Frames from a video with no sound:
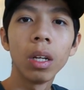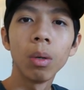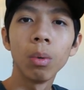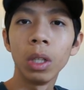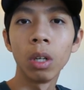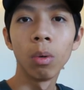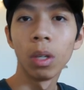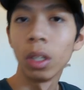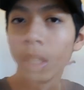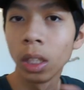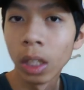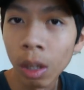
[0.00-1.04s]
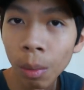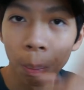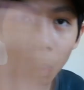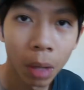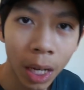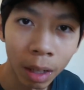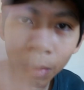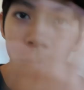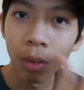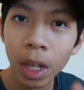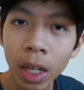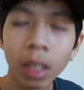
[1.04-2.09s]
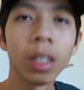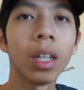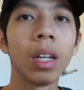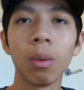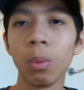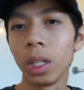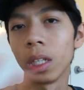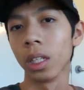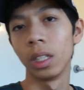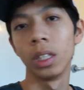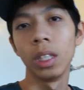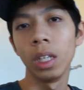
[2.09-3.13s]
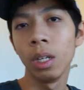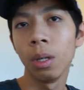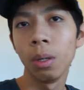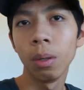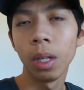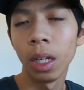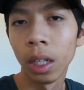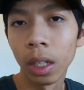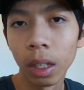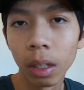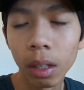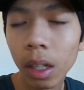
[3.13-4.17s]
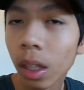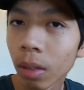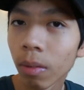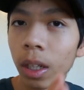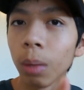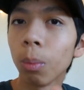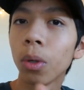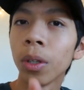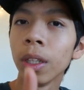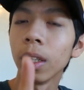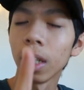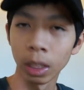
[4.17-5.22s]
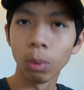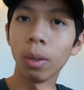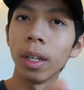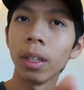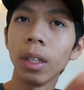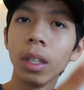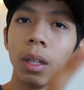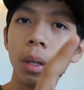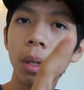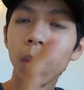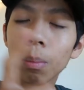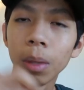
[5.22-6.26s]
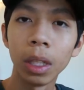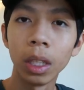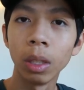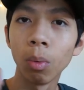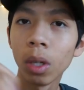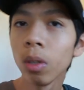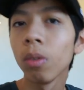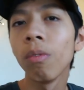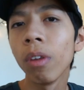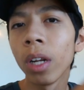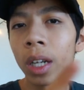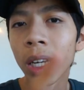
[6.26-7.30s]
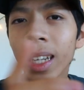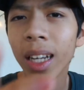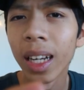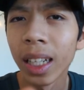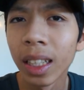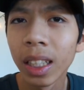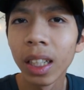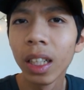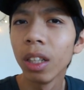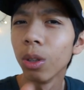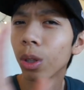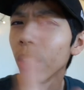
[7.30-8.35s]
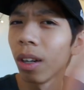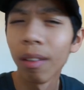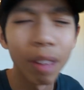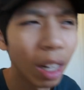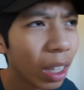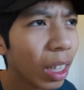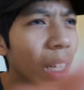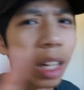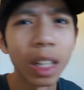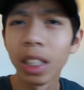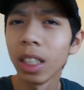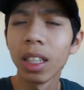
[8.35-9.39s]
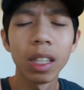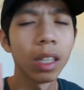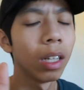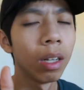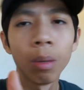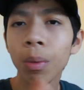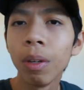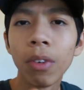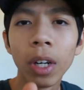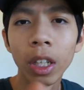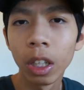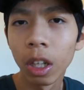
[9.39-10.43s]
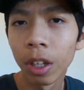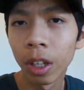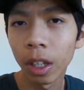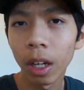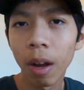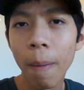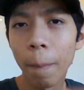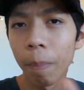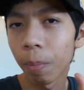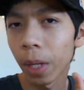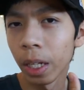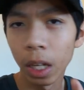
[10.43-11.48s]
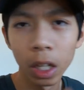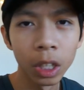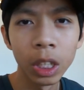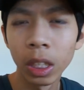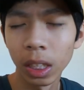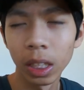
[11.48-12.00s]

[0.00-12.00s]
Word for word: we don't want to see your black face and we cannot see you and that's very important as well because when you vlog at night you don't have any lights that will be very dark and audience